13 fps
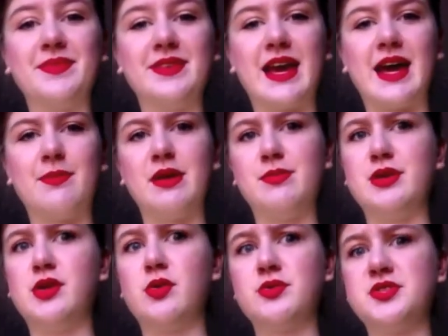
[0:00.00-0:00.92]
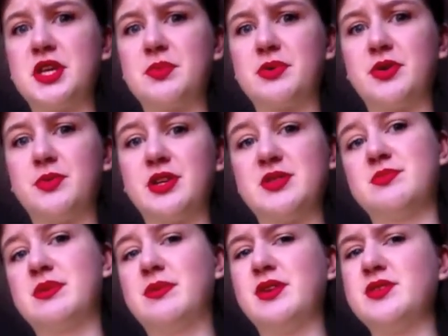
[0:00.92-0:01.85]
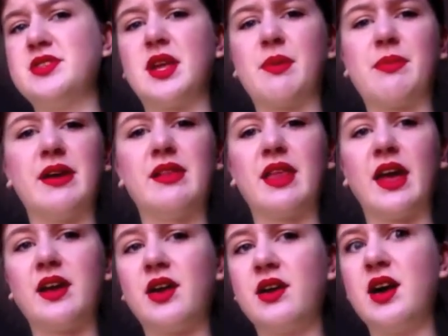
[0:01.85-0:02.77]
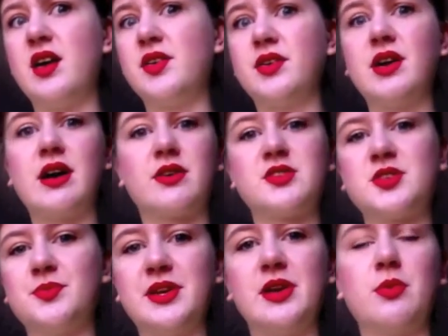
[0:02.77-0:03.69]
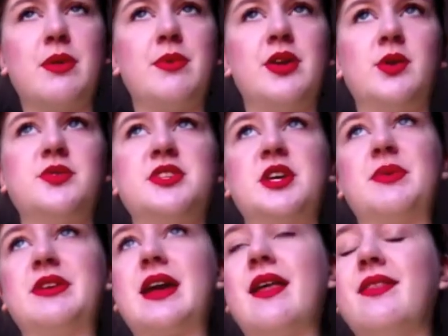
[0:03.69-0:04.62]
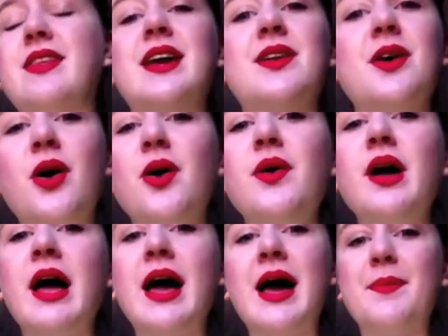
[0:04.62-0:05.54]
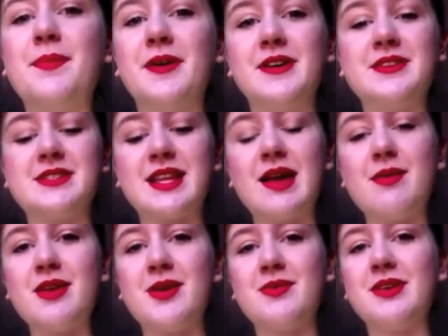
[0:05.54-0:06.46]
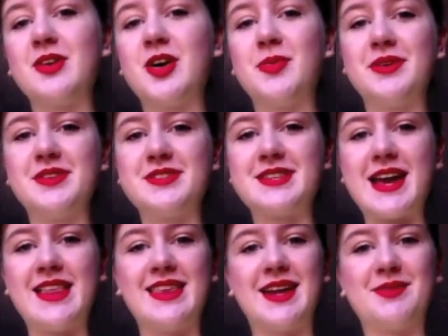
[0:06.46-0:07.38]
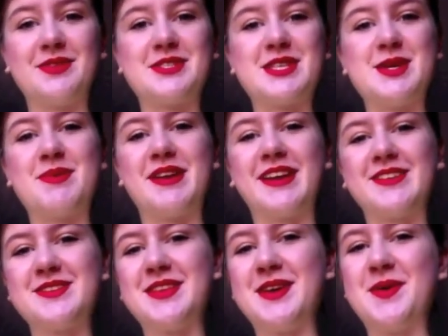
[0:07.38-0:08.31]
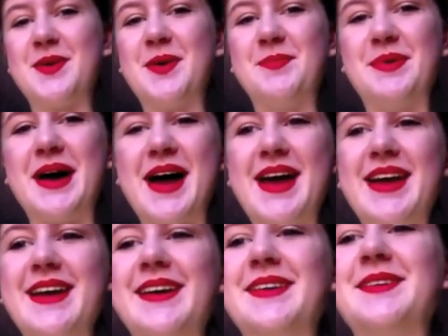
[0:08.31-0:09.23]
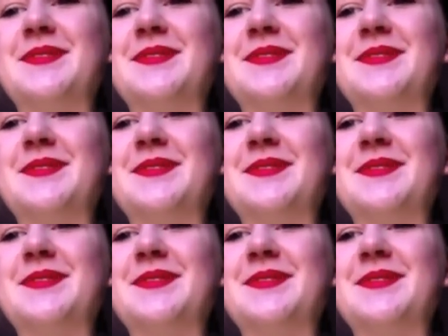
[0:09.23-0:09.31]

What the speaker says: yeah, maybe you don't celebrate Christmas, maybe you celebrate like Hanukkah or something, or maybe you don't celebrate anything at all. But let me know in the comments, and then I will see you in my next video. Bye!